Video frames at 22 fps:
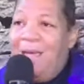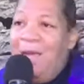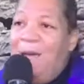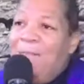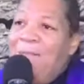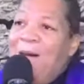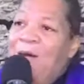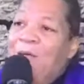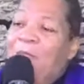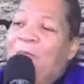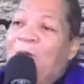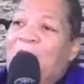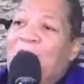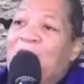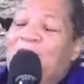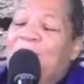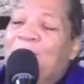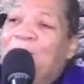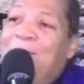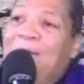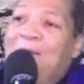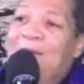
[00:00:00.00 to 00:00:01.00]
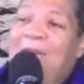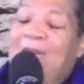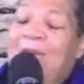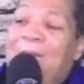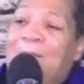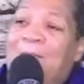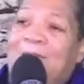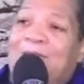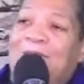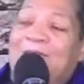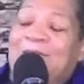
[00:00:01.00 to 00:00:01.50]
But will you be
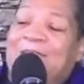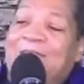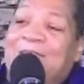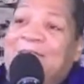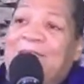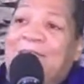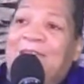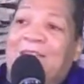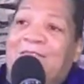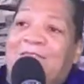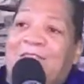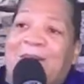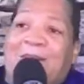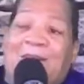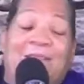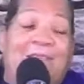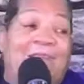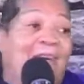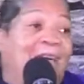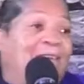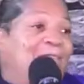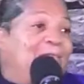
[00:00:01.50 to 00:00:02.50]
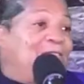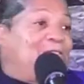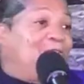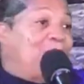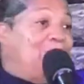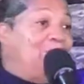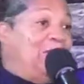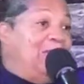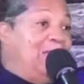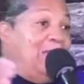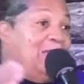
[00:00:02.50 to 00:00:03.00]
able to still recognize that
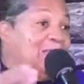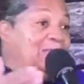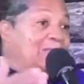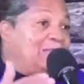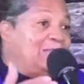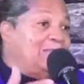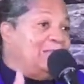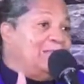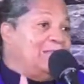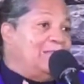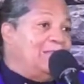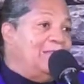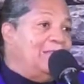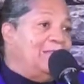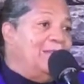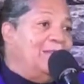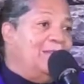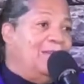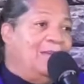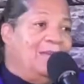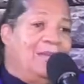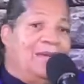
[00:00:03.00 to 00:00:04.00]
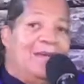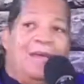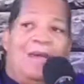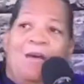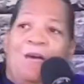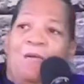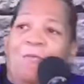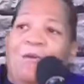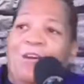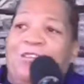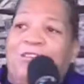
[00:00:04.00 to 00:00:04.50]
you're blessed?
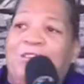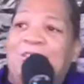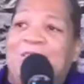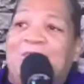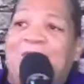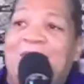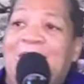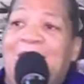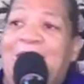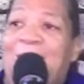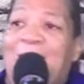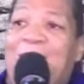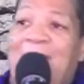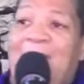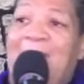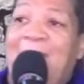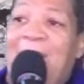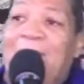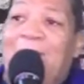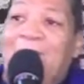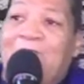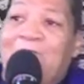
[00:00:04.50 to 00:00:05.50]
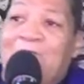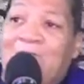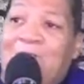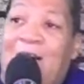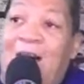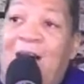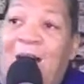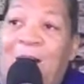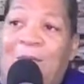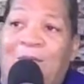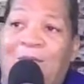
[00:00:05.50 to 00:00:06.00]
Would you still be able to
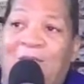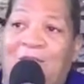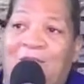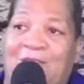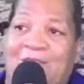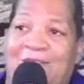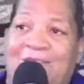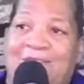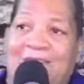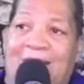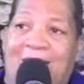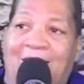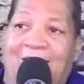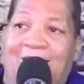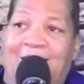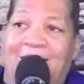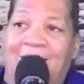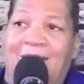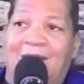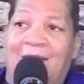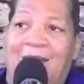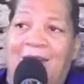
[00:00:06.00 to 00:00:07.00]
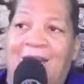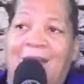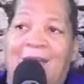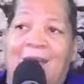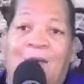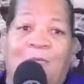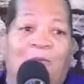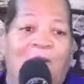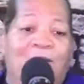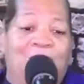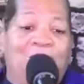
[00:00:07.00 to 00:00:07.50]
humble yourself?
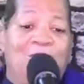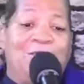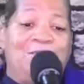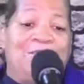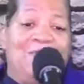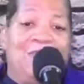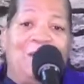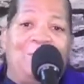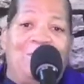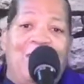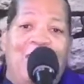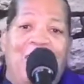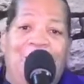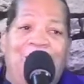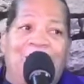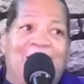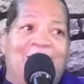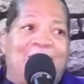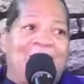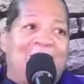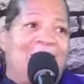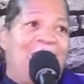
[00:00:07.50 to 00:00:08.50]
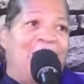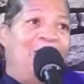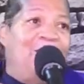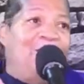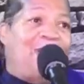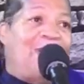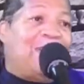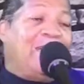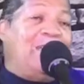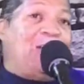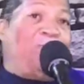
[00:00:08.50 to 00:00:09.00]
Yes. Would you still be able to say, if
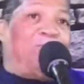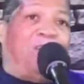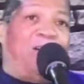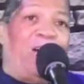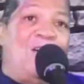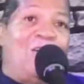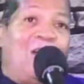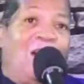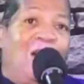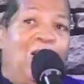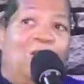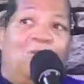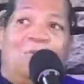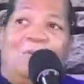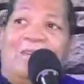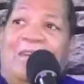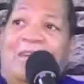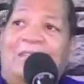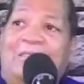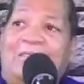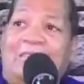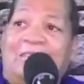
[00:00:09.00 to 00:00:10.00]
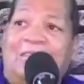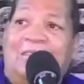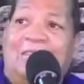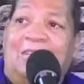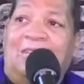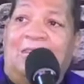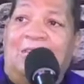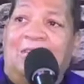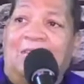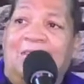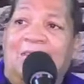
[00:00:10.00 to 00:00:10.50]
I got to park all the way at the
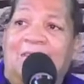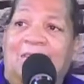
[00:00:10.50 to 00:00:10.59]
end,